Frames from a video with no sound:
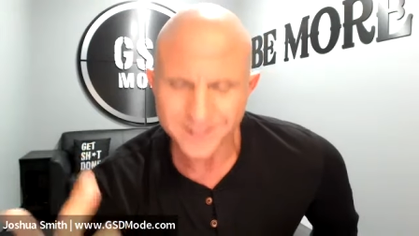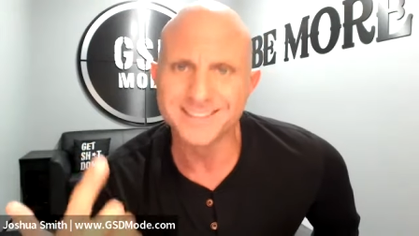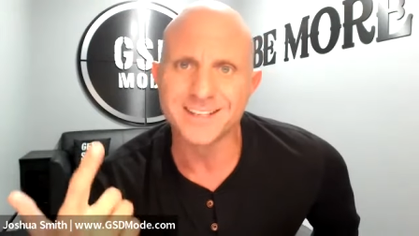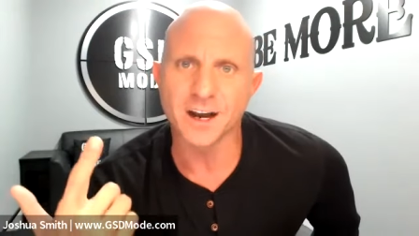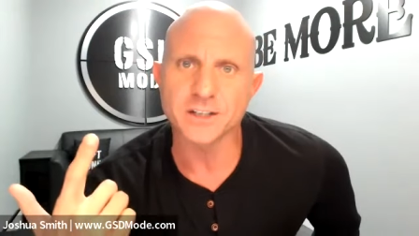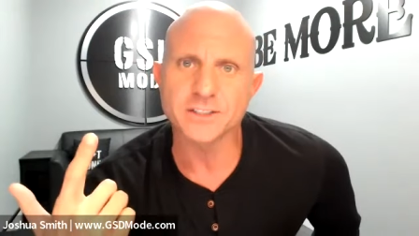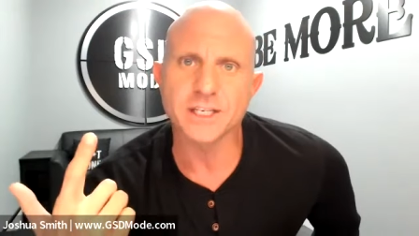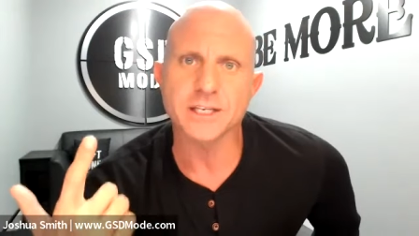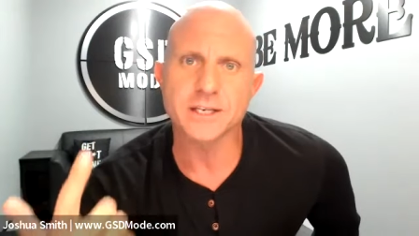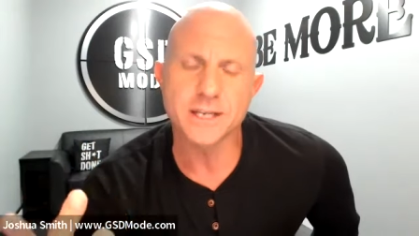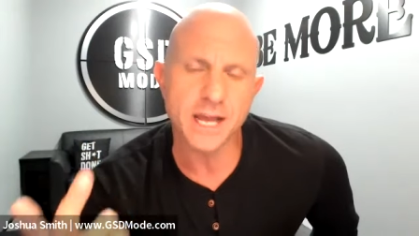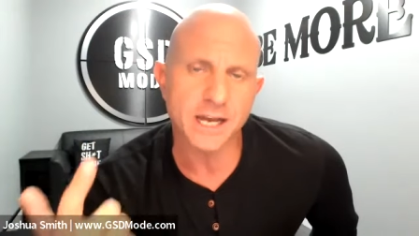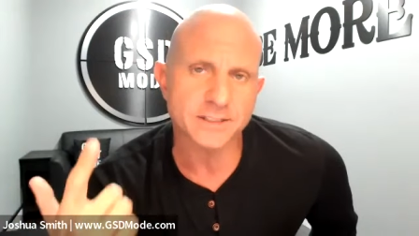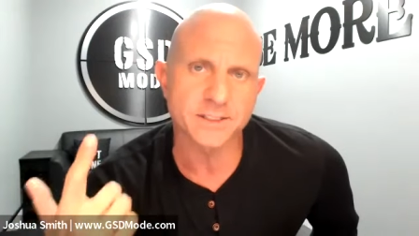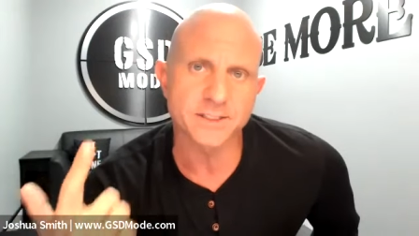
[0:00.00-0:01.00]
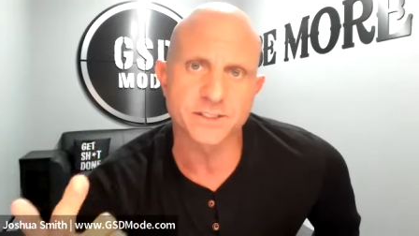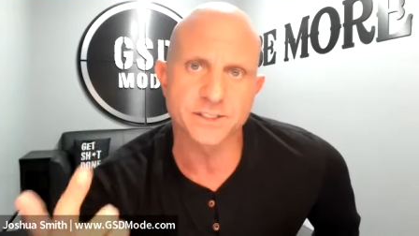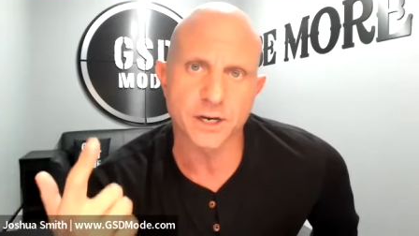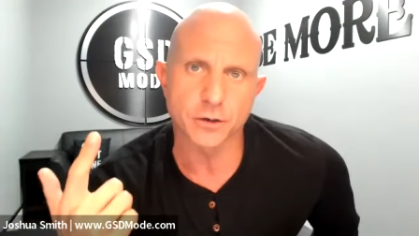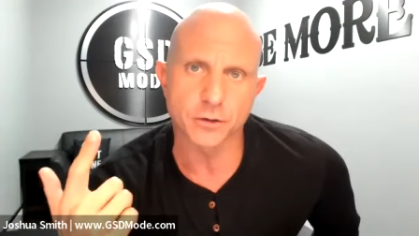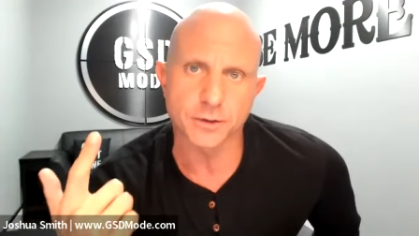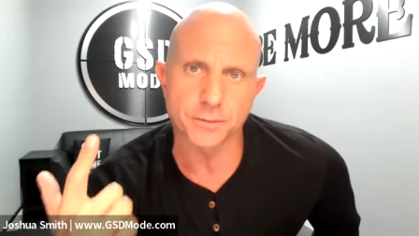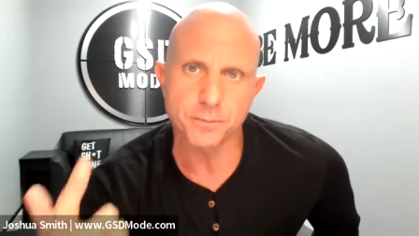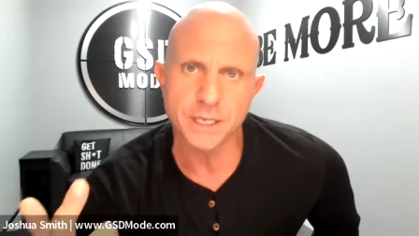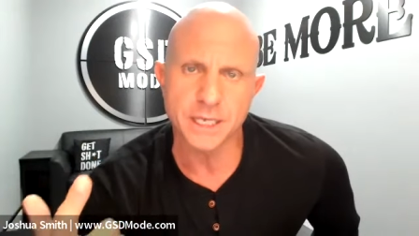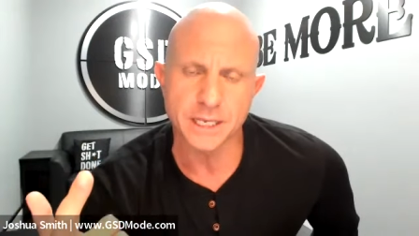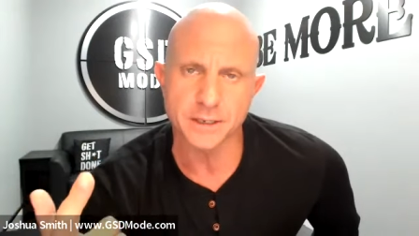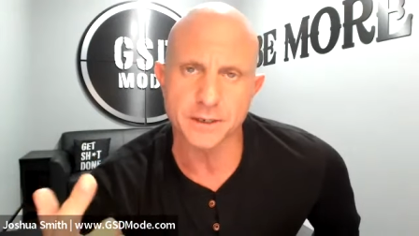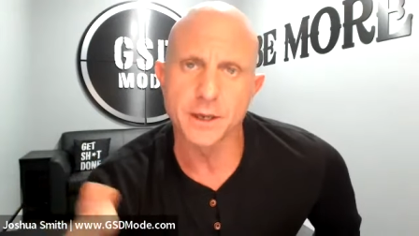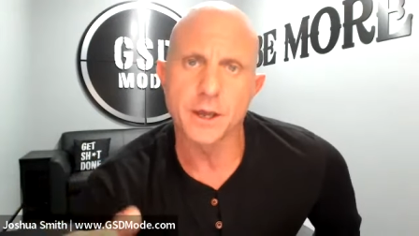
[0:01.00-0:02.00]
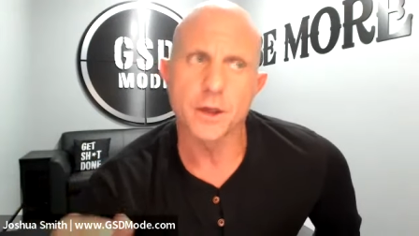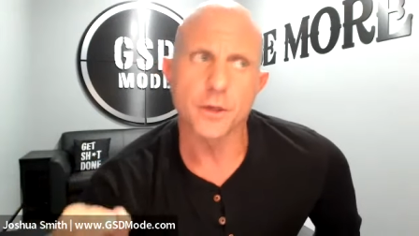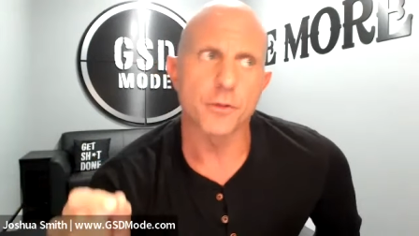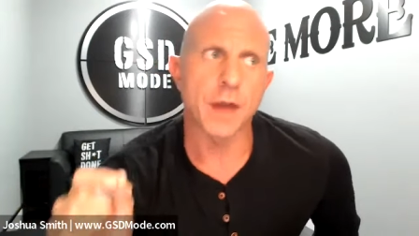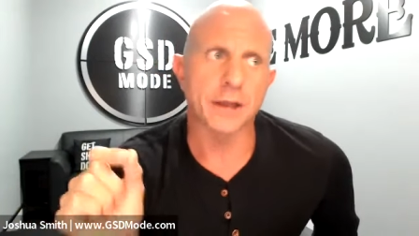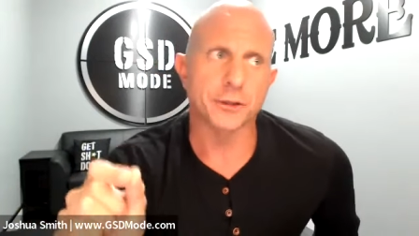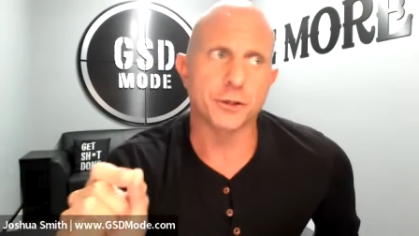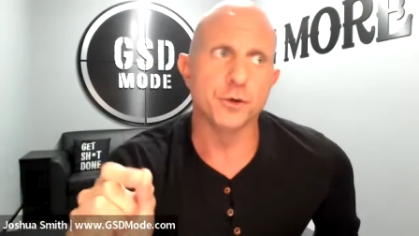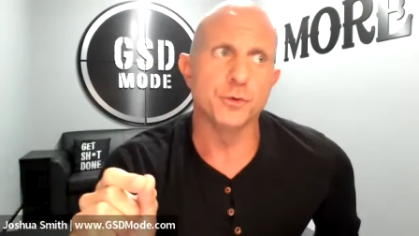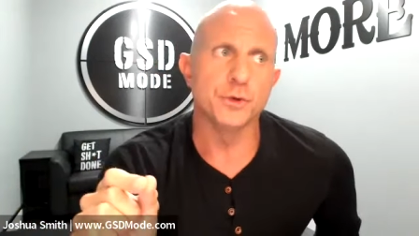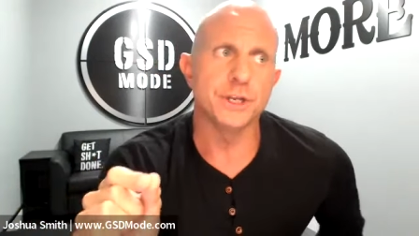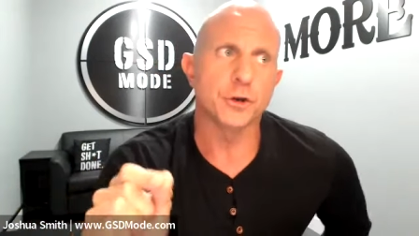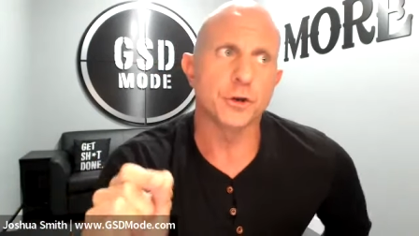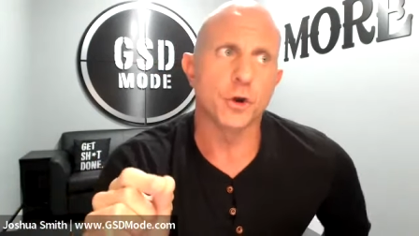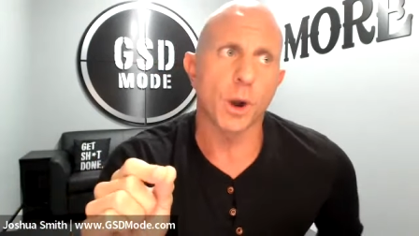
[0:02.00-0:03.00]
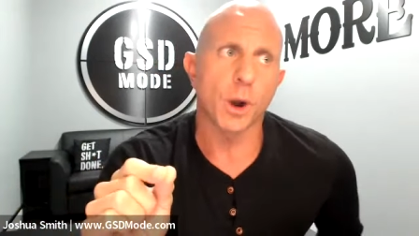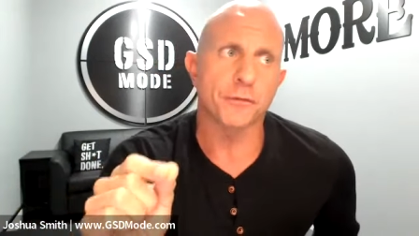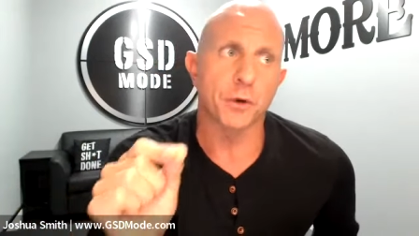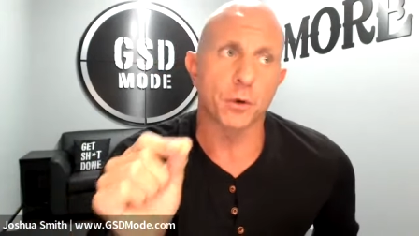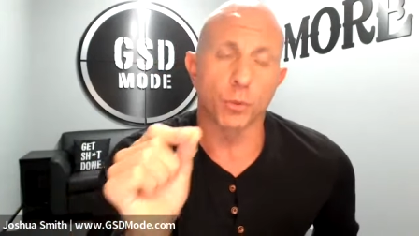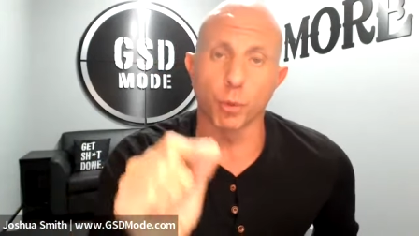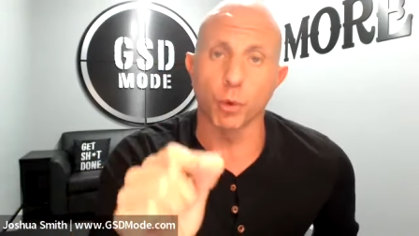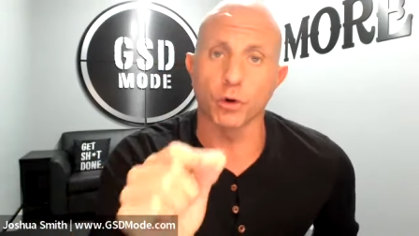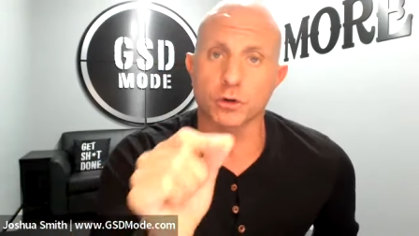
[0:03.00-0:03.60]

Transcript: doesn't necessarily mean that you need to go out there and